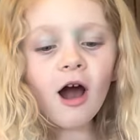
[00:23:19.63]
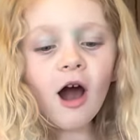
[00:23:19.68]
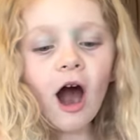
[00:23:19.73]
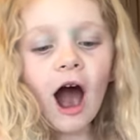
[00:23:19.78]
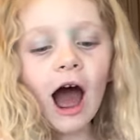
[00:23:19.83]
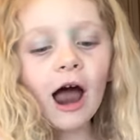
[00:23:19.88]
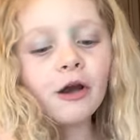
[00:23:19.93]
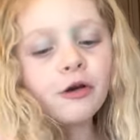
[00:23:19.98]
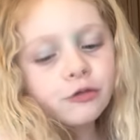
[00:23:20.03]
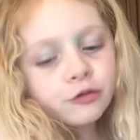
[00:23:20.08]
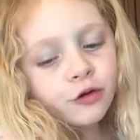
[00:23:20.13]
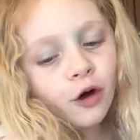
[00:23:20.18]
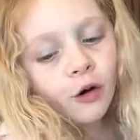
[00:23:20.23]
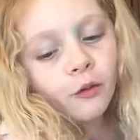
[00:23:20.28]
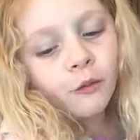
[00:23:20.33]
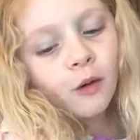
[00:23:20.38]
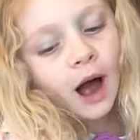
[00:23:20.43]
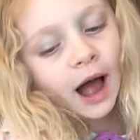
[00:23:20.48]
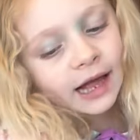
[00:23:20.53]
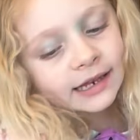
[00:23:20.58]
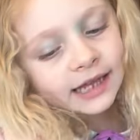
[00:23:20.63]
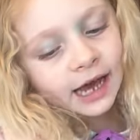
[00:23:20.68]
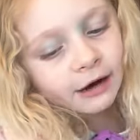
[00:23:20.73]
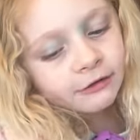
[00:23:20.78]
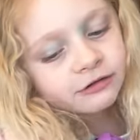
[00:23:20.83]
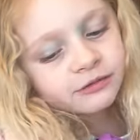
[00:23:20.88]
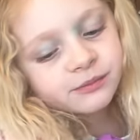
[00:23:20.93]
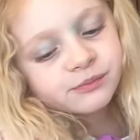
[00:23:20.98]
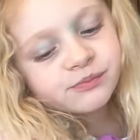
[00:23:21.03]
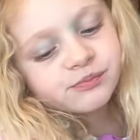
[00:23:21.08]
I don't know why
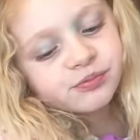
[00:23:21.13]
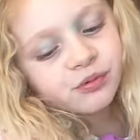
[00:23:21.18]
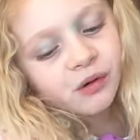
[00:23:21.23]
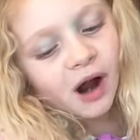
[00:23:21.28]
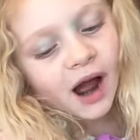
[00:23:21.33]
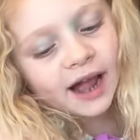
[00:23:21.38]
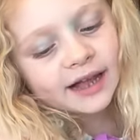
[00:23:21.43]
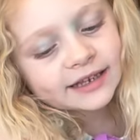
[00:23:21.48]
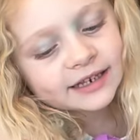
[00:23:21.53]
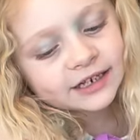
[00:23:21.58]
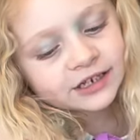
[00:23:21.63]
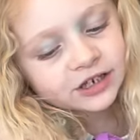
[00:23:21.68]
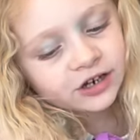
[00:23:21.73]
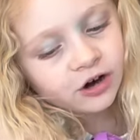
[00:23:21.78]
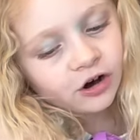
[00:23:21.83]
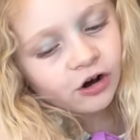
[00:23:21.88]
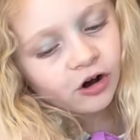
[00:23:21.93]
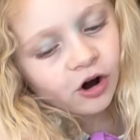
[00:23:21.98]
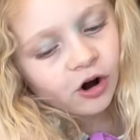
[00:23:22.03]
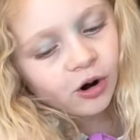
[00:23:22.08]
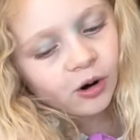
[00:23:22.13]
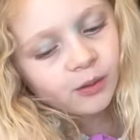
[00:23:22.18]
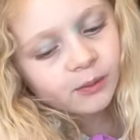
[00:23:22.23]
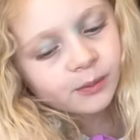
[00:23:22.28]
that one's brightened up.